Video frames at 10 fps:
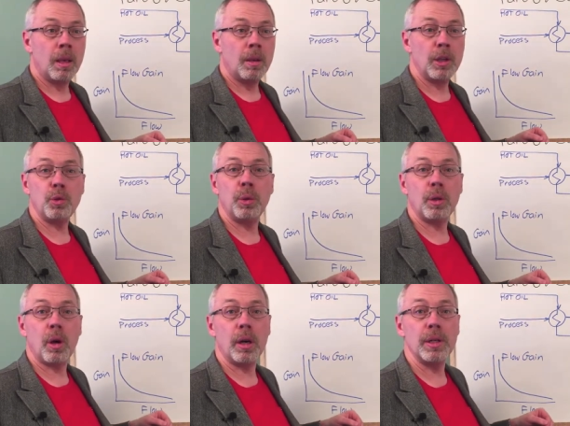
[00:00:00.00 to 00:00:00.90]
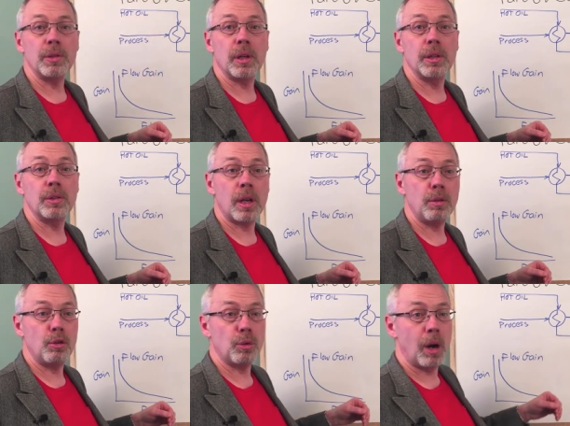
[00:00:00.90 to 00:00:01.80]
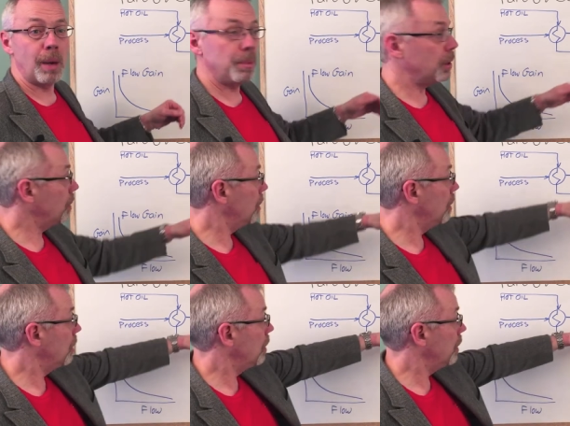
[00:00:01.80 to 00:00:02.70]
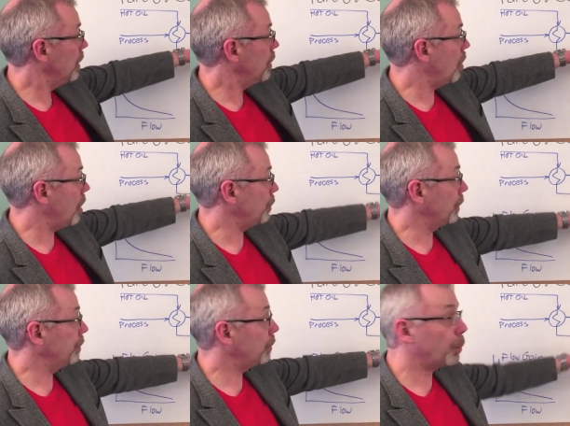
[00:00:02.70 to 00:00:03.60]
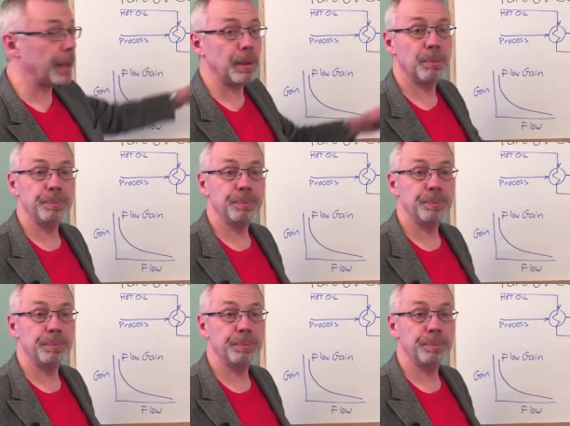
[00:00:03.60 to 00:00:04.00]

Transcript: This would cause a sudden drop in the hot oil flow rate.